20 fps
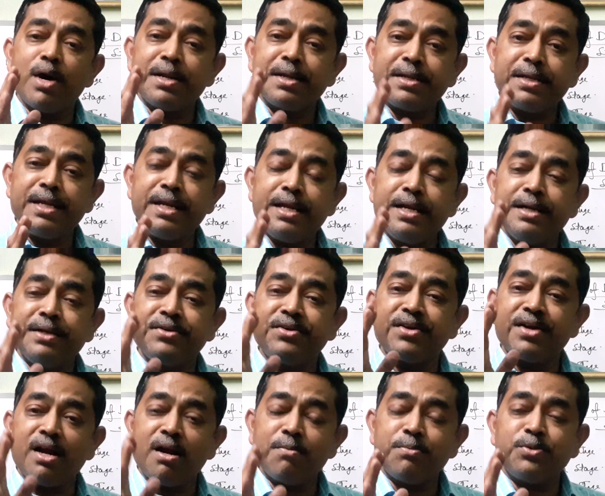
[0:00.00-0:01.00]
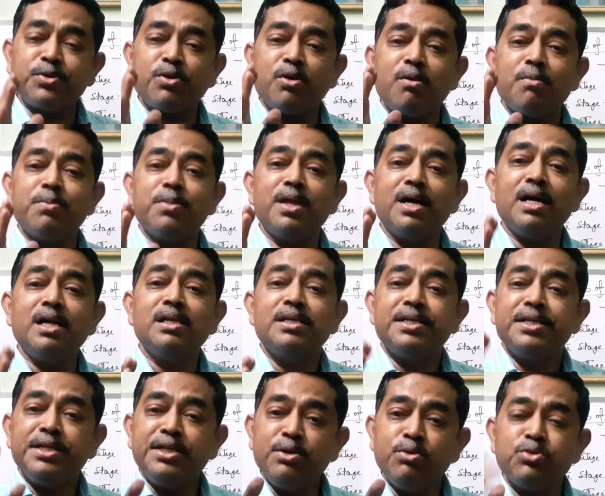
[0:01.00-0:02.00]
working draft of the
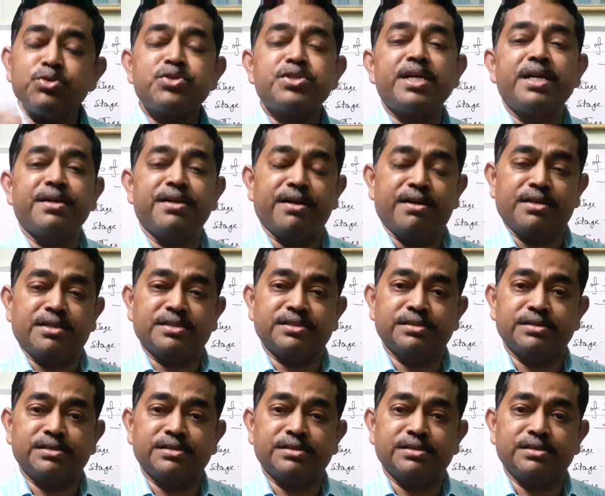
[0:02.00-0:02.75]
new standard,